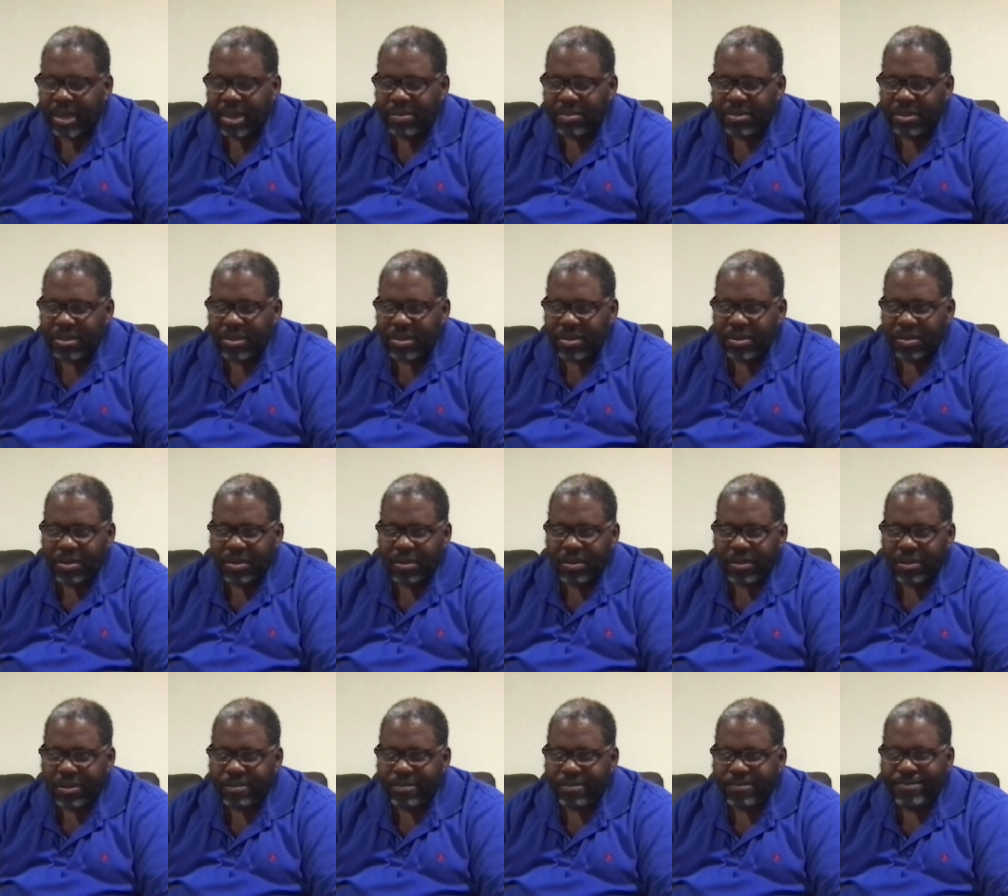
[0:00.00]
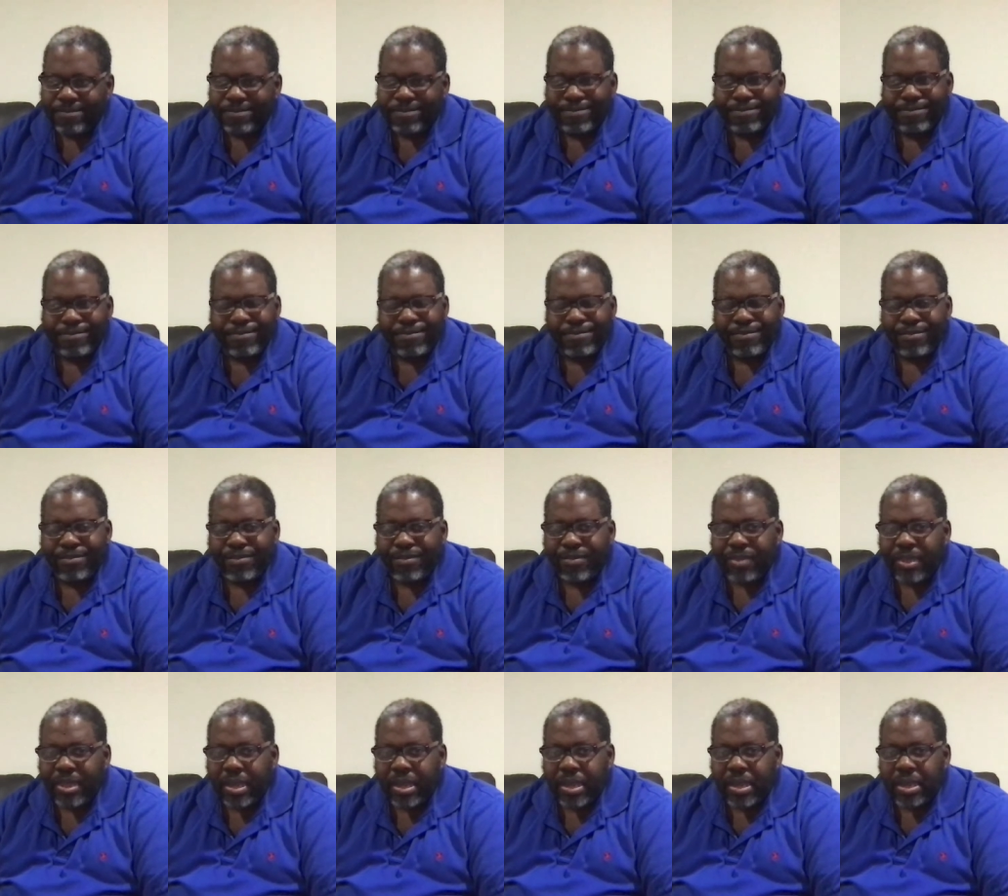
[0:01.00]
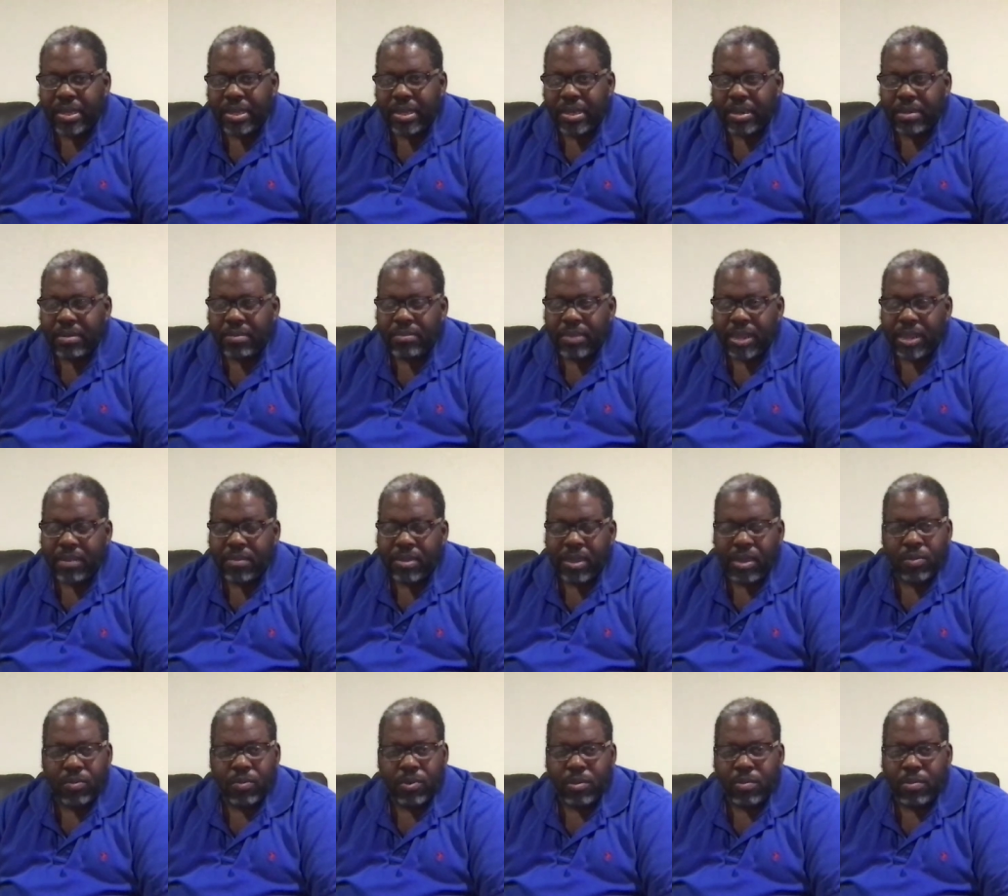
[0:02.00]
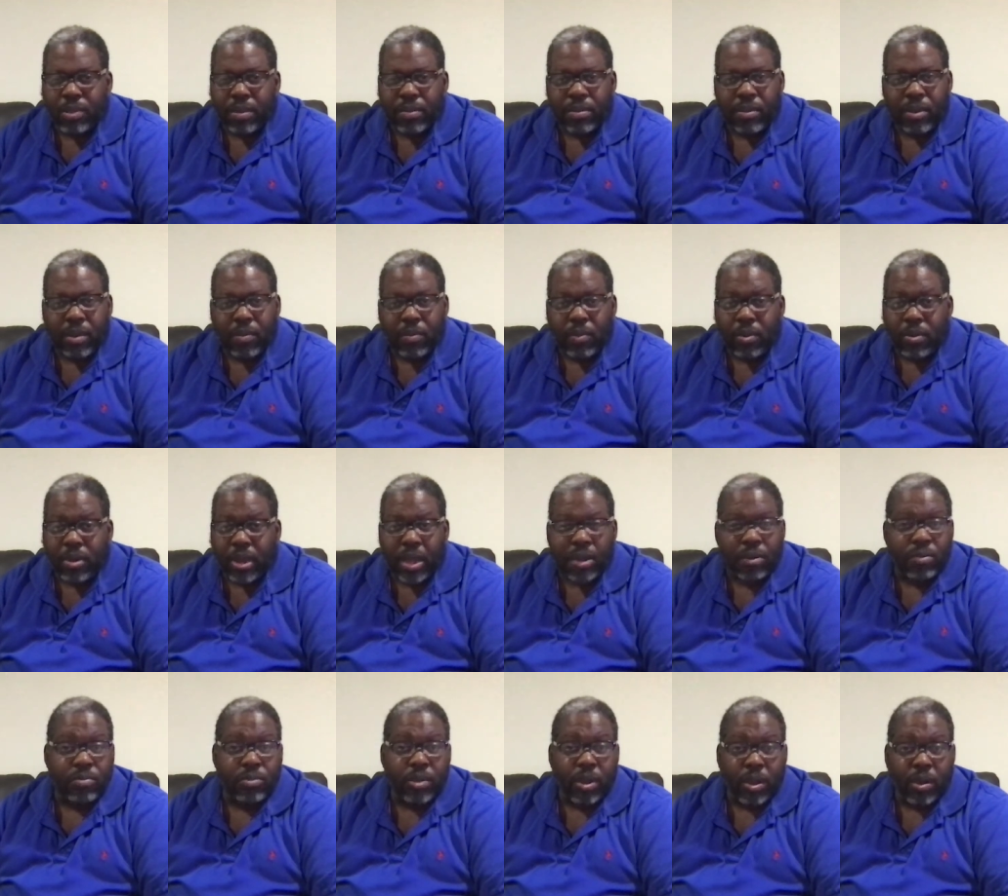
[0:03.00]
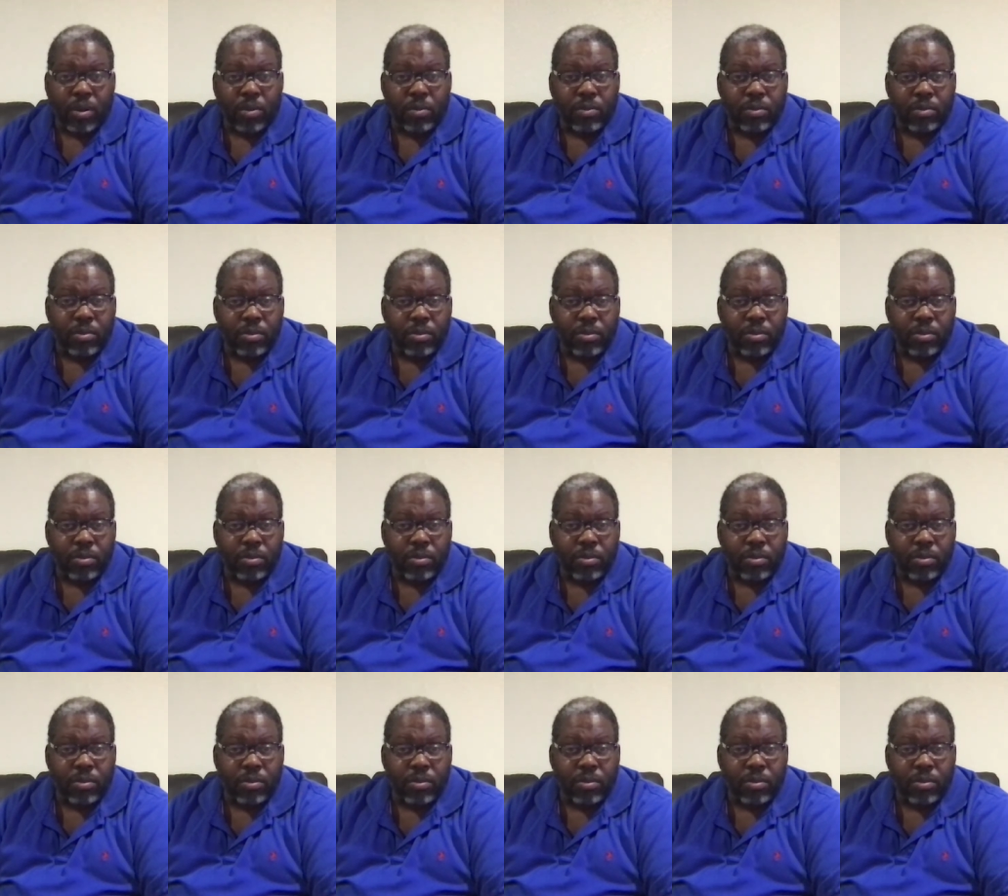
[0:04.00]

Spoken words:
I'm sitting there going, maybe I will, maybe I won't. I don't know.